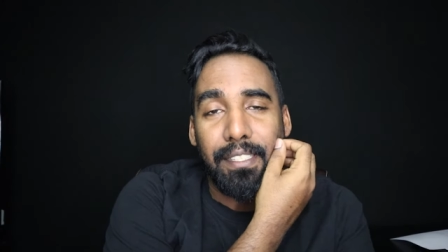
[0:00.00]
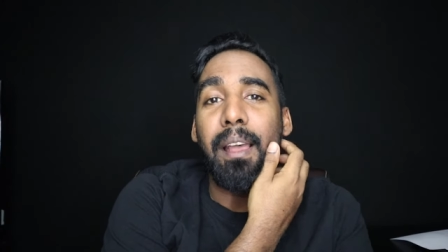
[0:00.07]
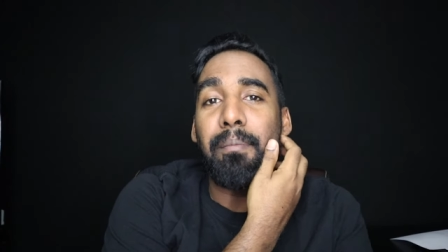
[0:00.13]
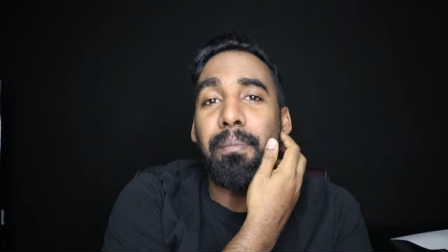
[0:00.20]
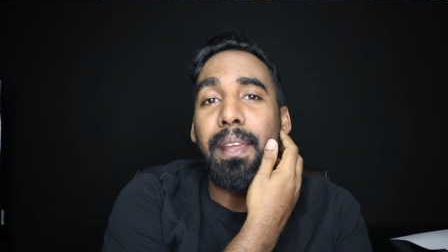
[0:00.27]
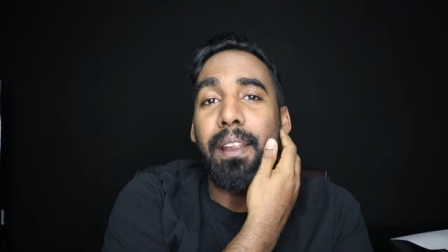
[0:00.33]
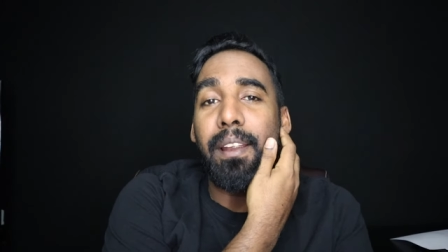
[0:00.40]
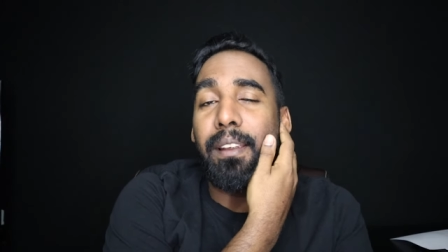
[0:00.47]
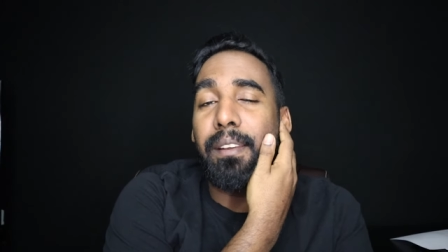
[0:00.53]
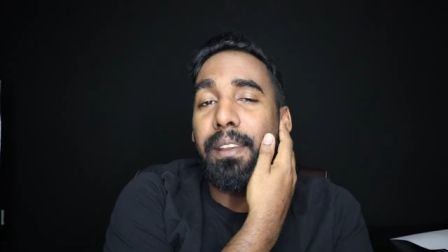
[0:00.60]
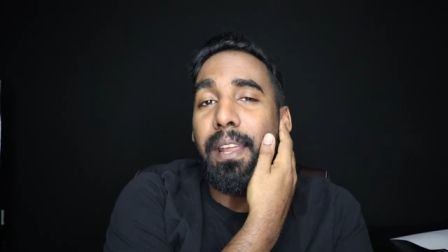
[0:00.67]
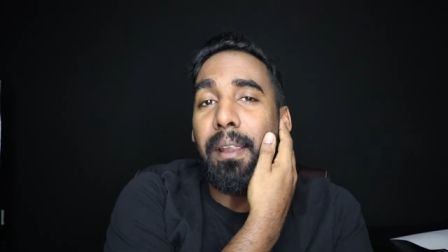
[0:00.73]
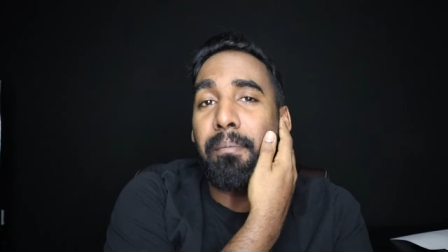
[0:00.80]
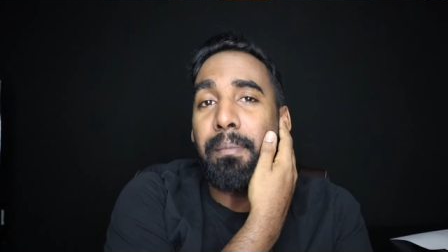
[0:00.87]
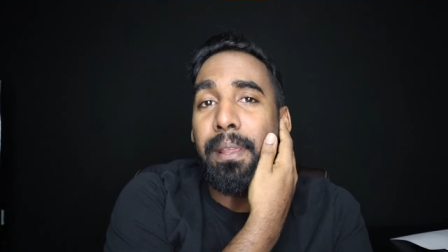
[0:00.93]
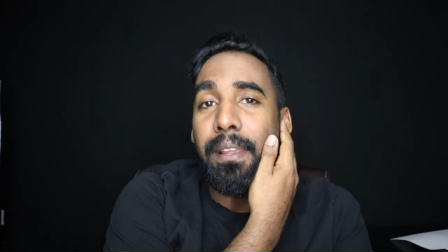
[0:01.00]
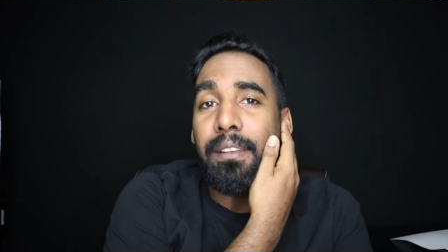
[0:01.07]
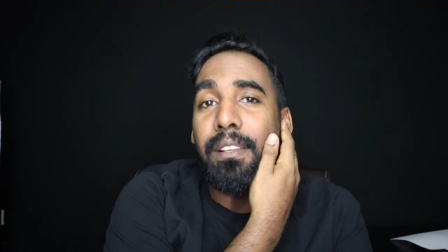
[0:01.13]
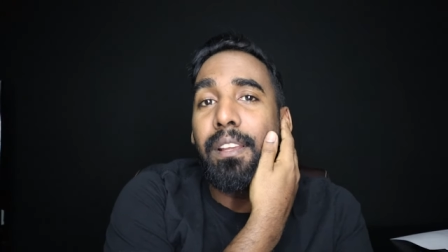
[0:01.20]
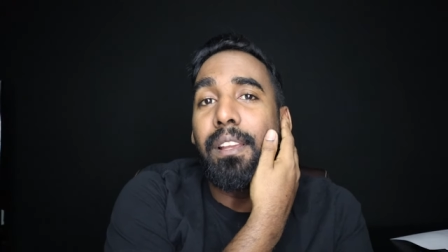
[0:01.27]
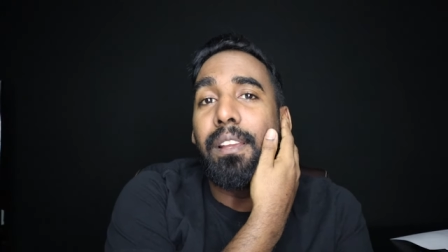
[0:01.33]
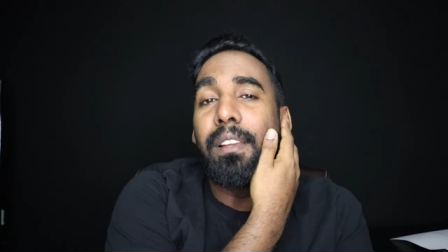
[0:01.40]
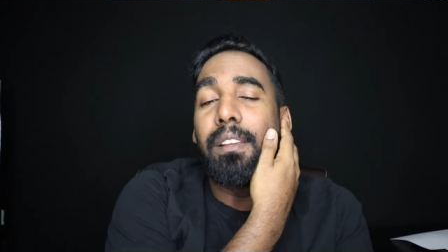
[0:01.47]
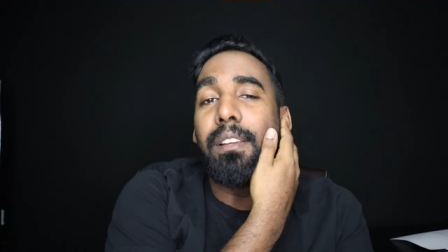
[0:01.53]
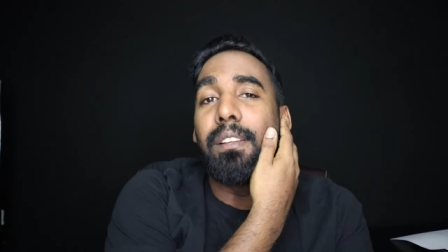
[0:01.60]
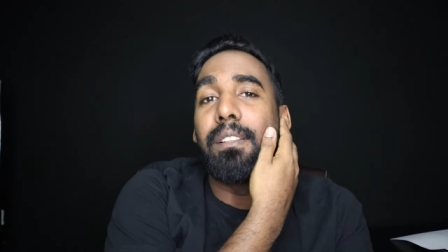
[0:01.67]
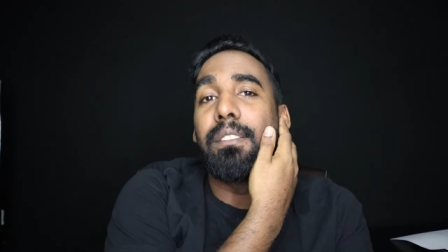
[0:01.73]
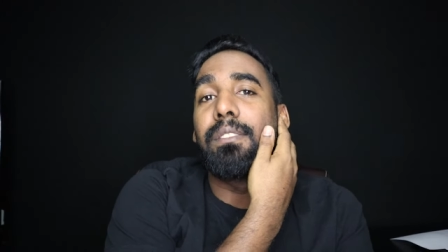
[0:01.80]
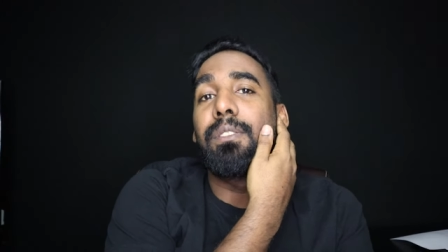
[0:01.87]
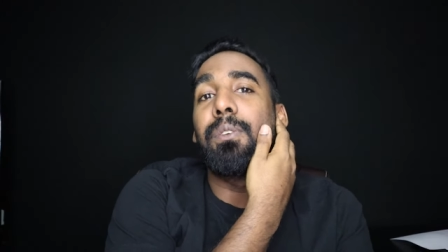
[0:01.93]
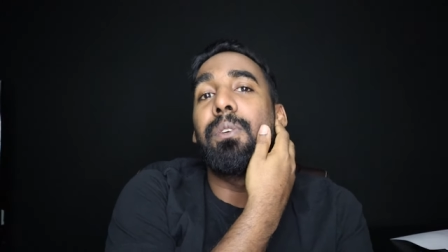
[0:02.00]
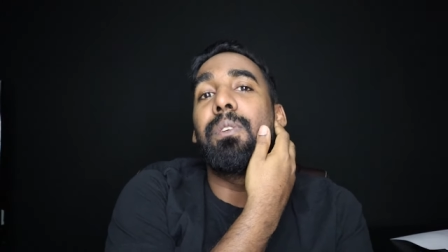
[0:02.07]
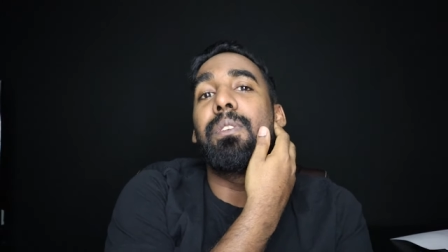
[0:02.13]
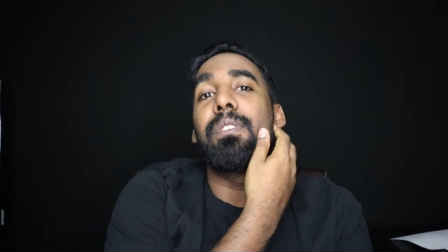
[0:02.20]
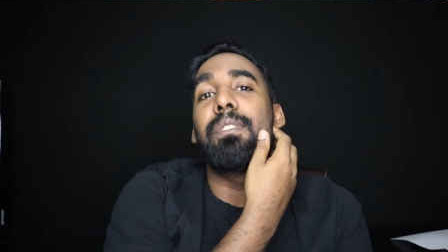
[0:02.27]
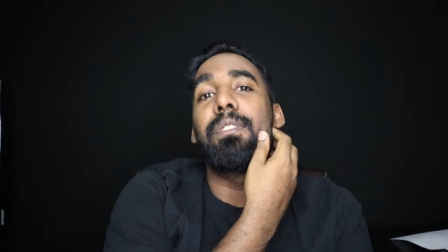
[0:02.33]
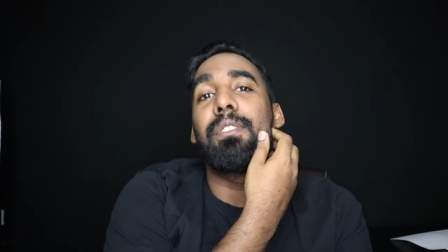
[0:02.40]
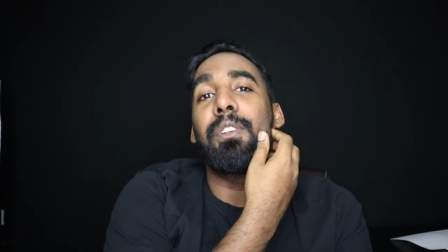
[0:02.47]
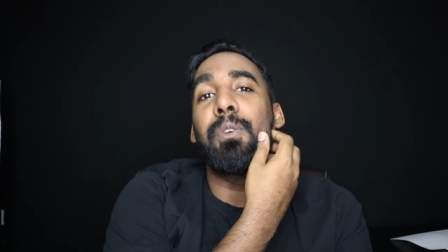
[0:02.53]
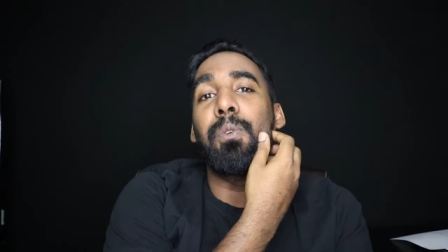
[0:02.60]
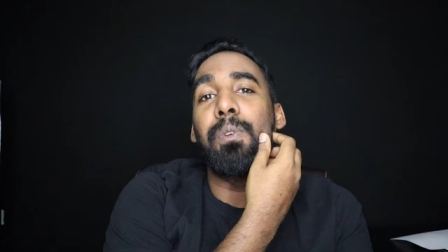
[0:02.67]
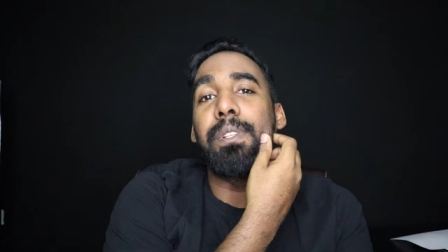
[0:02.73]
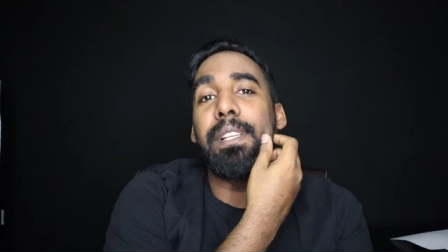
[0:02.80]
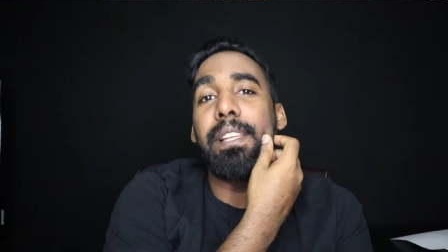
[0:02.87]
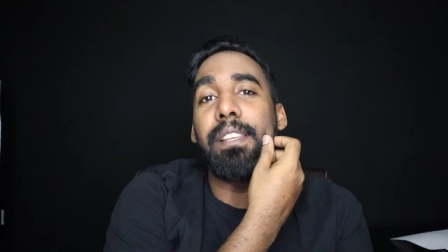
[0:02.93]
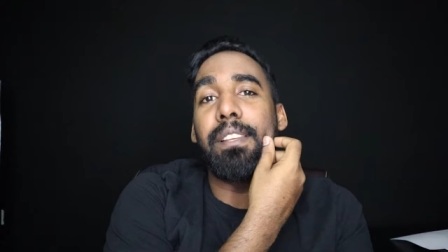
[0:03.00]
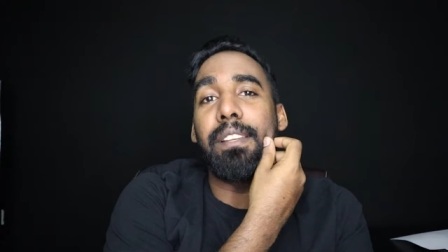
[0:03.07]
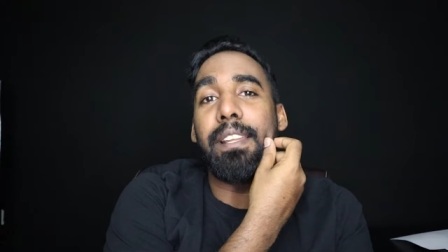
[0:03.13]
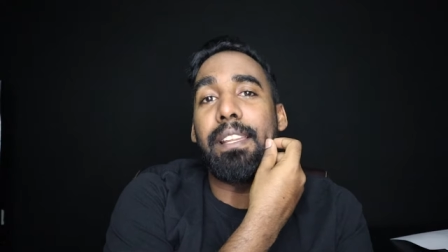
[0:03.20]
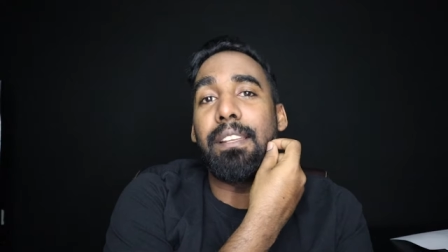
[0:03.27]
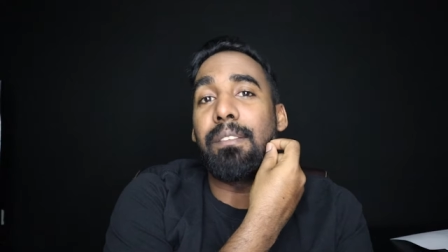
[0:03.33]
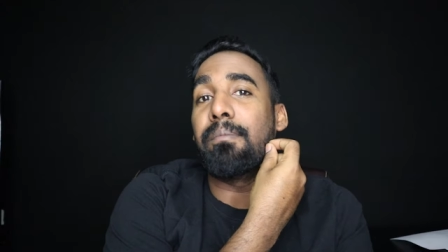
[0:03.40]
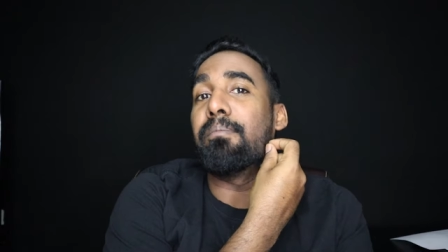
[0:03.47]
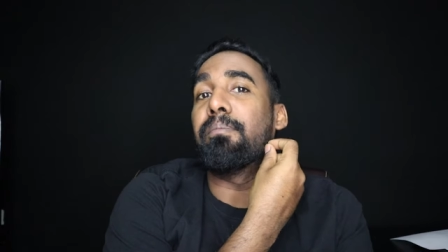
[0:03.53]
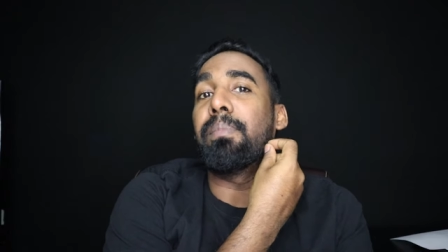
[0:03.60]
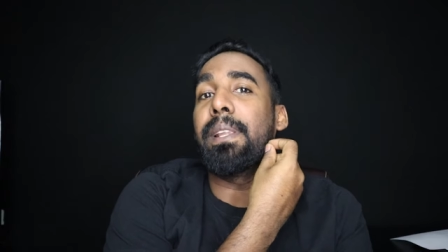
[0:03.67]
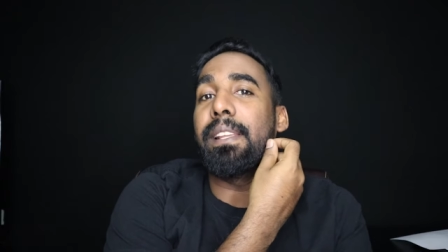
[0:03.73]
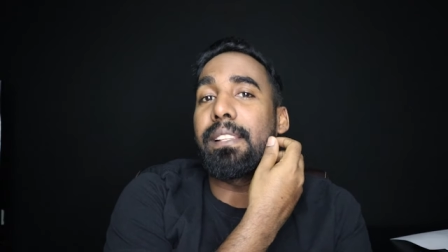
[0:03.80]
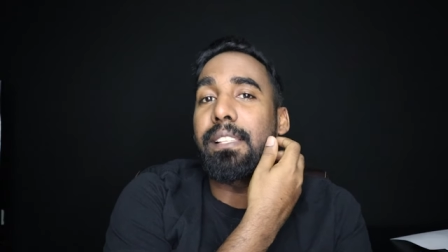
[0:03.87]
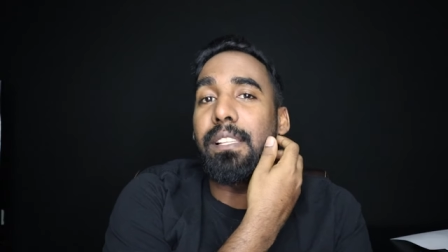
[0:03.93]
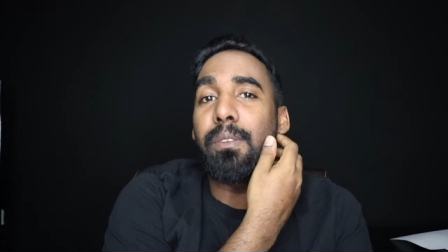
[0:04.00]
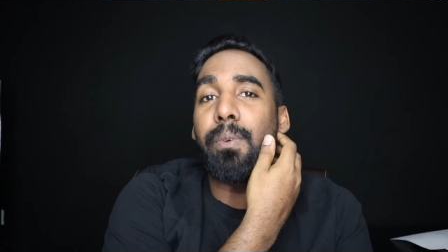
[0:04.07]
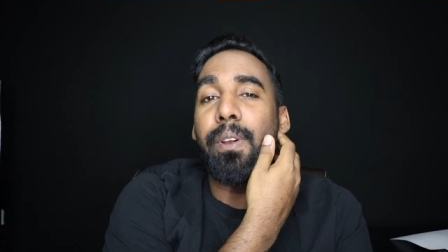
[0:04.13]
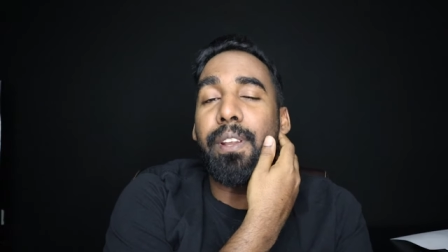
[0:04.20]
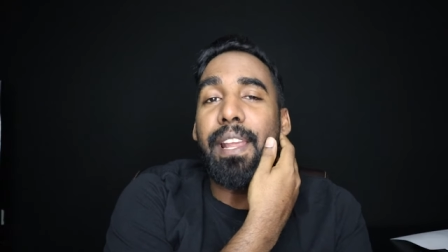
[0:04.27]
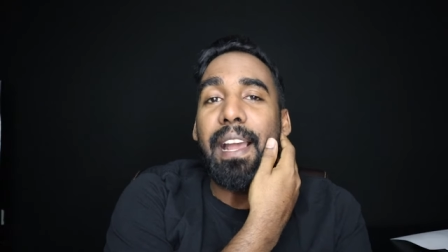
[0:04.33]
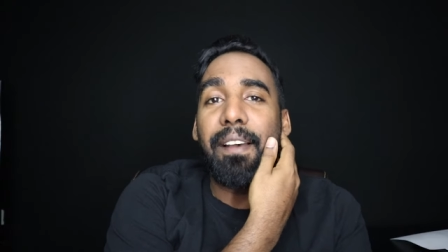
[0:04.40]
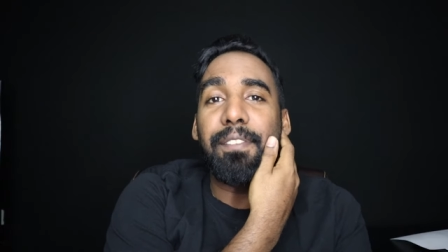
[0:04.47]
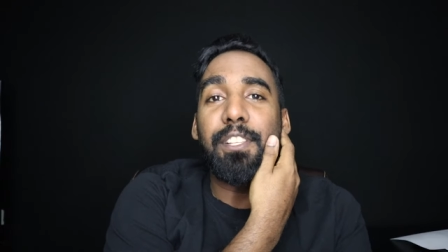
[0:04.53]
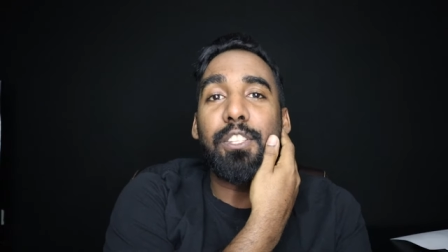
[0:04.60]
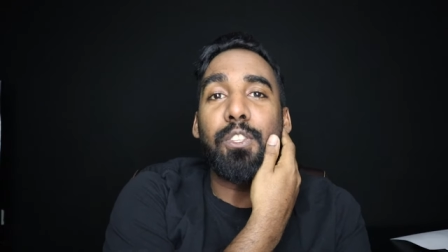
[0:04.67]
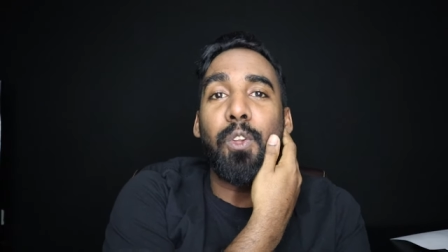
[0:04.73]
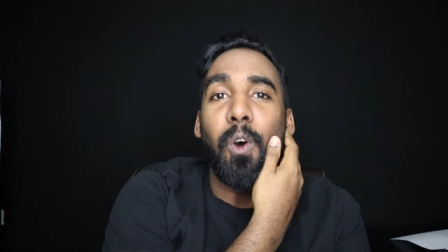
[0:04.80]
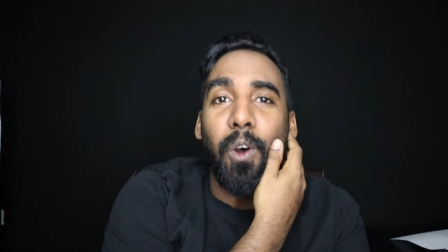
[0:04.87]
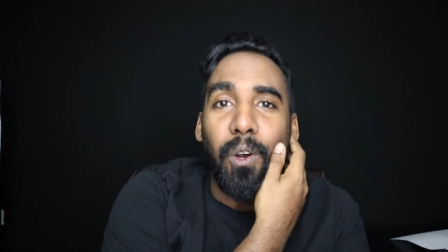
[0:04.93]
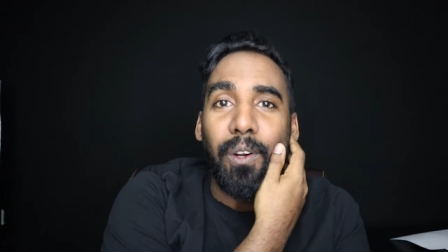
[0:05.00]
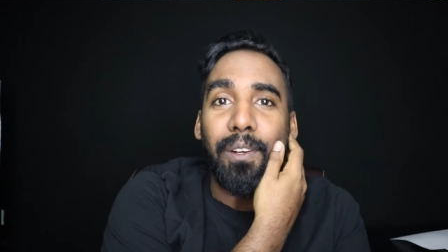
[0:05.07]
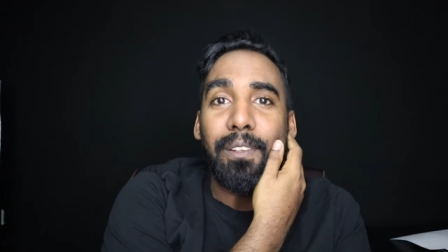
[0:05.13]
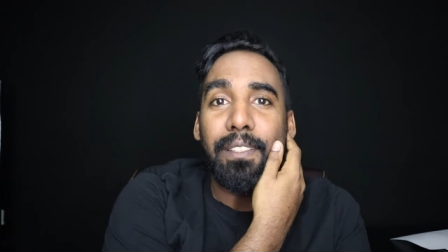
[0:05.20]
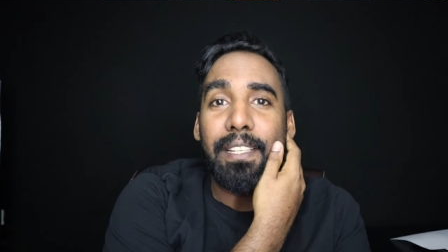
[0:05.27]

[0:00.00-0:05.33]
Um, they're, they're made to use in, in places where you have snow.